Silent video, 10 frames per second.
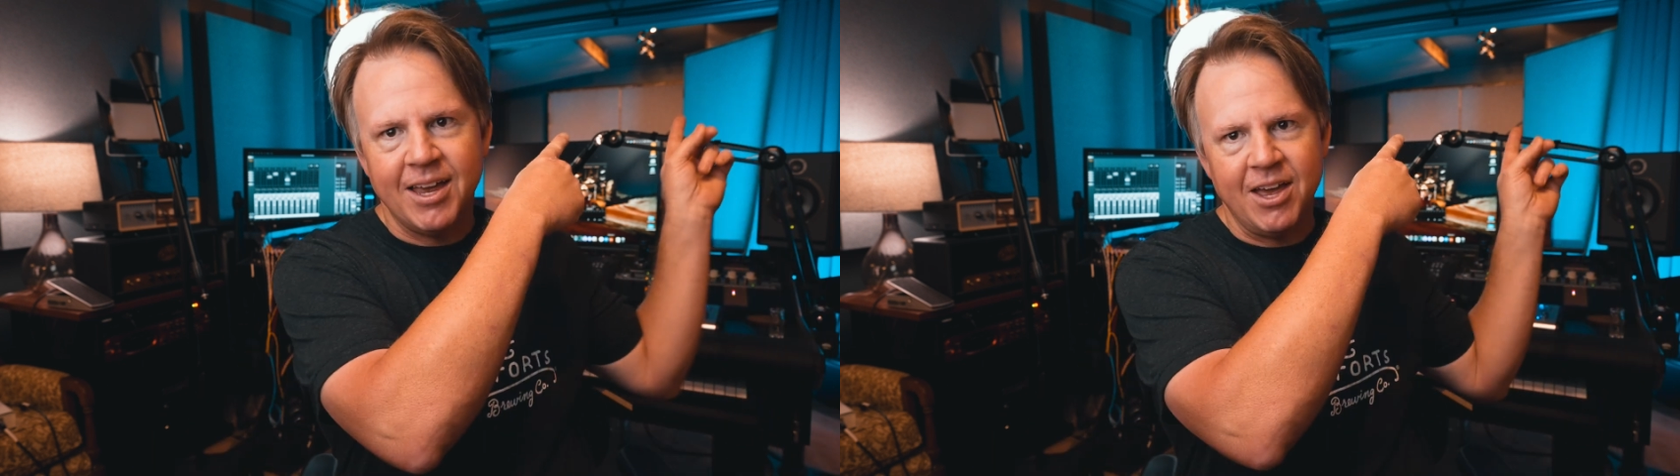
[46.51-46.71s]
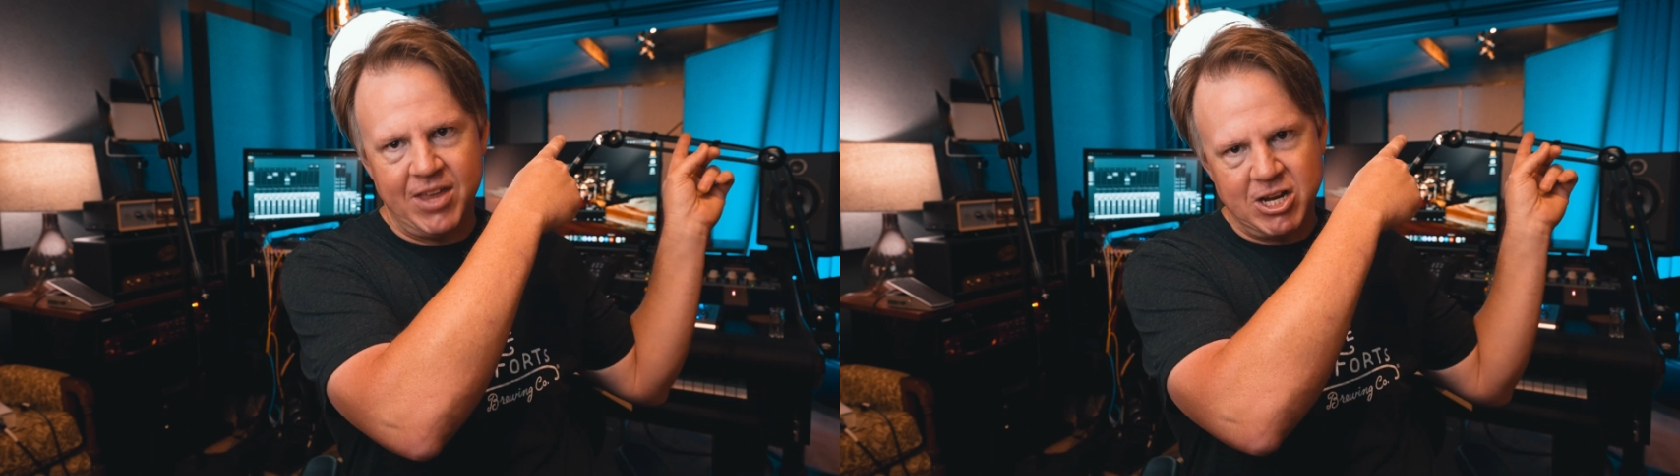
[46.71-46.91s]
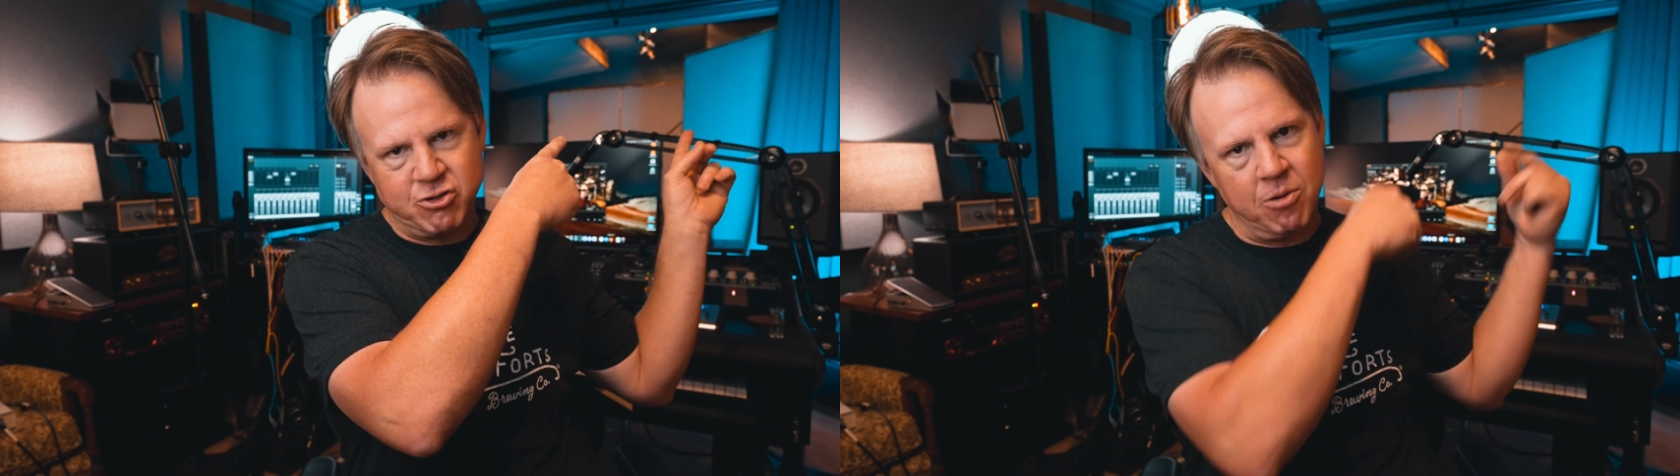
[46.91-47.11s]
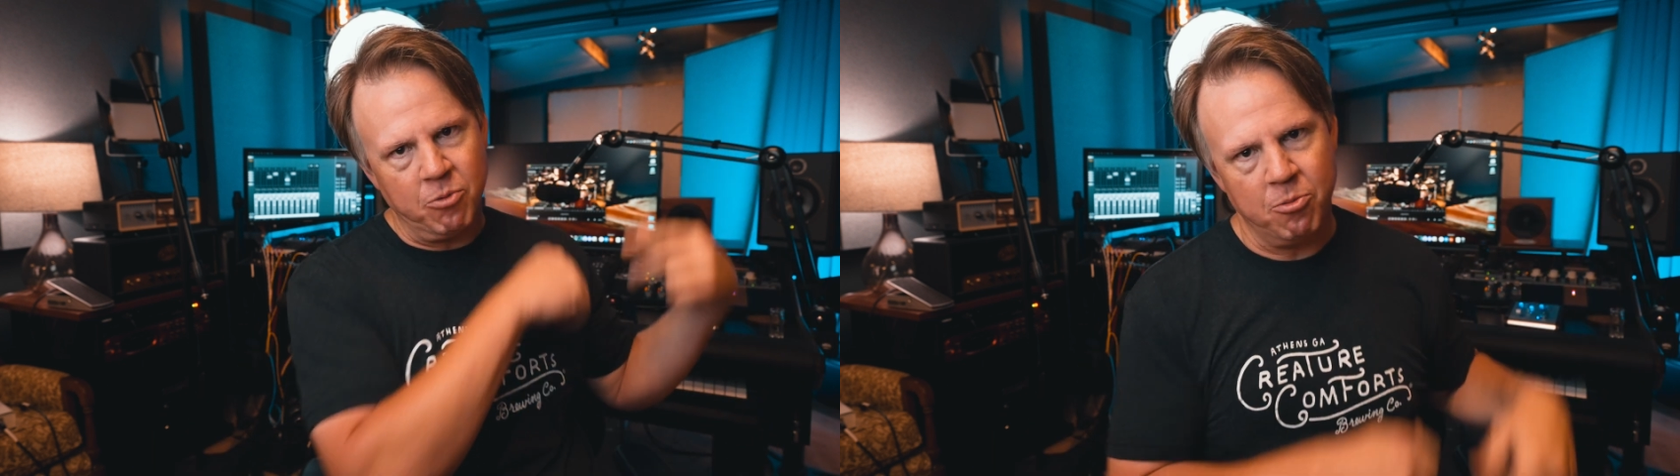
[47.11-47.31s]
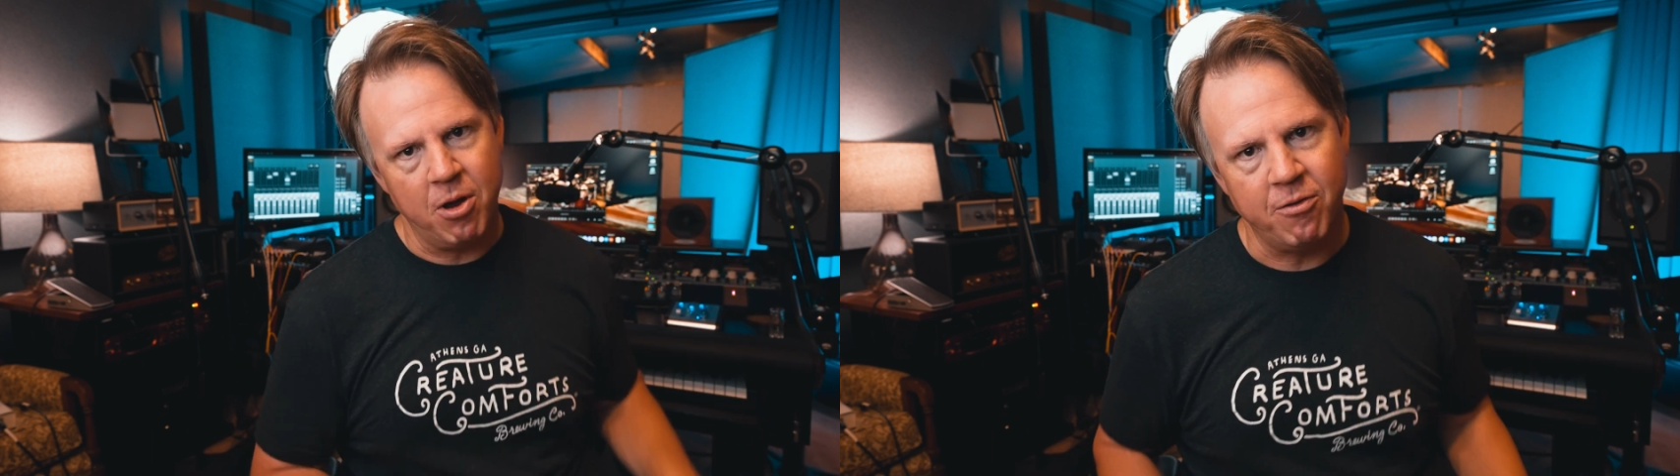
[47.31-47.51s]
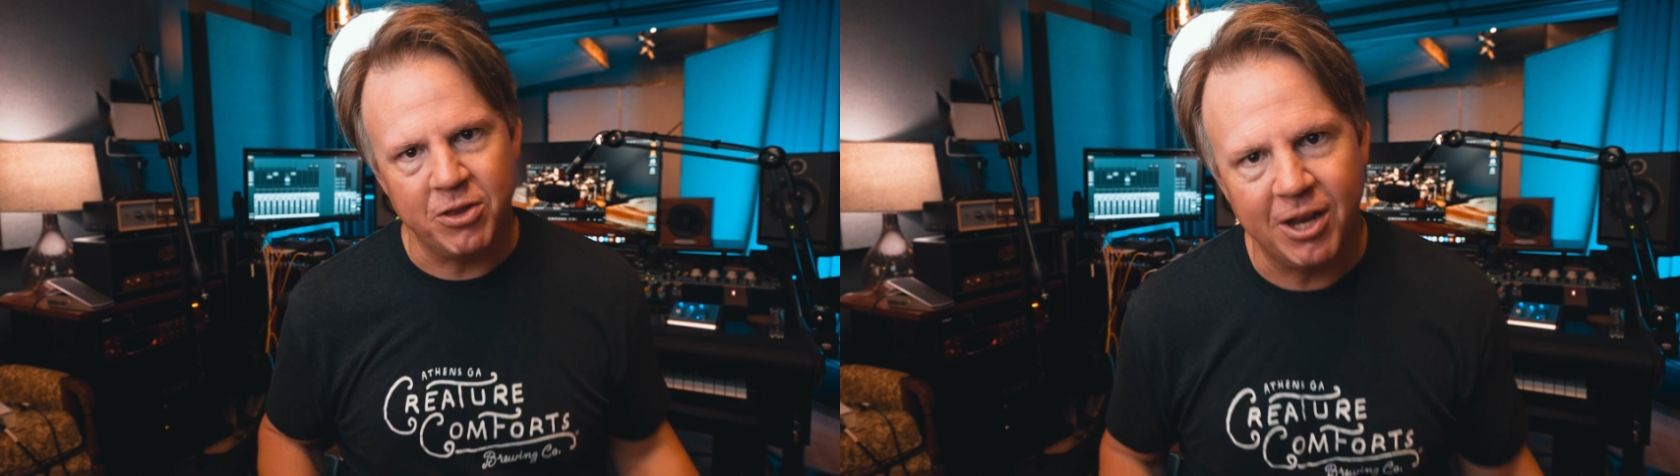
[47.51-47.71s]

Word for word: in that drum room over